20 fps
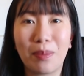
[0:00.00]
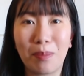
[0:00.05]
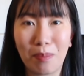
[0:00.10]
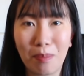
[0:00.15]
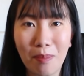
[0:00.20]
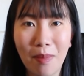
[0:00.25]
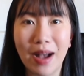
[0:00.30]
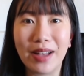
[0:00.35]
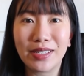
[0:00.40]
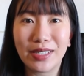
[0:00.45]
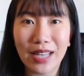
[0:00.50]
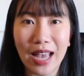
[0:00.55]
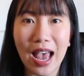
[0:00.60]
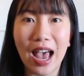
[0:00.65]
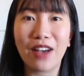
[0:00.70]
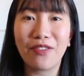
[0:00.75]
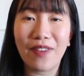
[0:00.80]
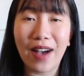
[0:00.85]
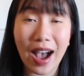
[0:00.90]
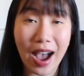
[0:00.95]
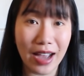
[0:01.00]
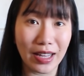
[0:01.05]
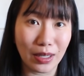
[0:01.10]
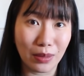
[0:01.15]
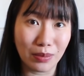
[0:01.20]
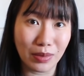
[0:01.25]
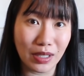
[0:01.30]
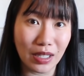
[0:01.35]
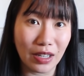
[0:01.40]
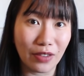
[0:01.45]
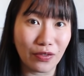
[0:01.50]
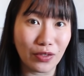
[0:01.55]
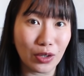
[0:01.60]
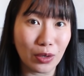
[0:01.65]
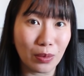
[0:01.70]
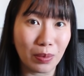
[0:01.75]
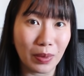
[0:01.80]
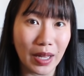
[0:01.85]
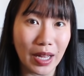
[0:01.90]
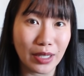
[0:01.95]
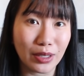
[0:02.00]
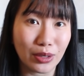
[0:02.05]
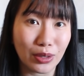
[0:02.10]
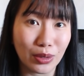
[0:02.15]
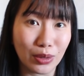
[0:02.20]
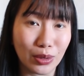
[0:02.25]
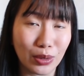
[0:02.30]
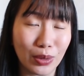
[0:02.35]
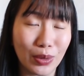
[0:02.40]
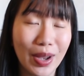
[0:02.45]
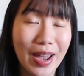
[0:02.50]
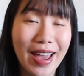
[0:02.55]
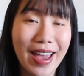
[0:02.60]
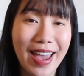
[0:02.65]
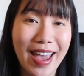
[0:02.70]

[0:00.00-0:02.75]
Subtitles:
must-have items if you plan to do